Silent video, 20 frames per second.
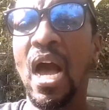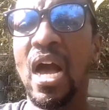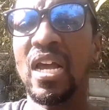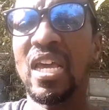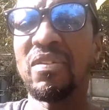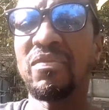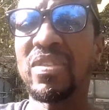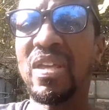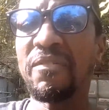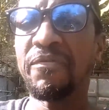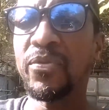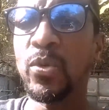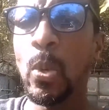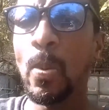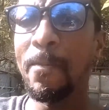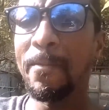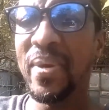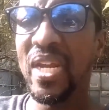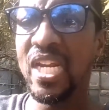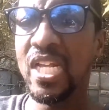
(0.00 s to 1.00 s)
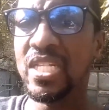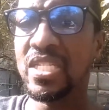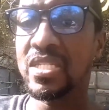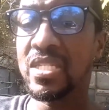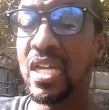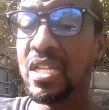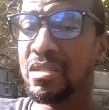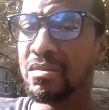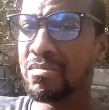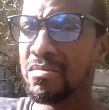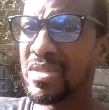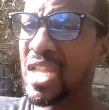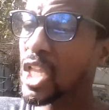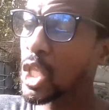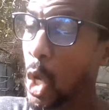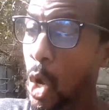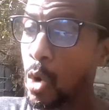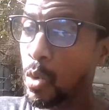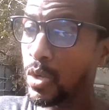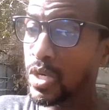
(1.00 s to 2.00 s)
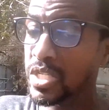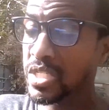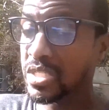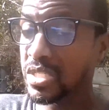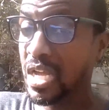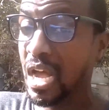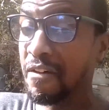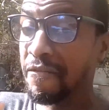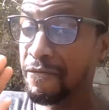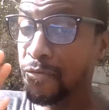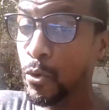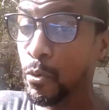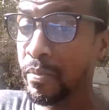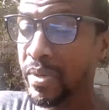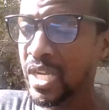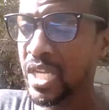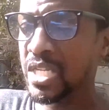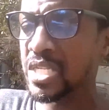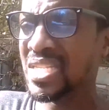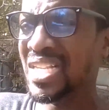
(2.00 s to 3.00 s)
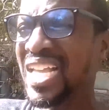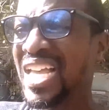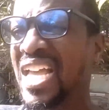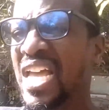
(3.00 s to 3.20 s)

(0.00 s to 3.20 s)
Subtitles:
give it a few minutes, not hours, a few minutes.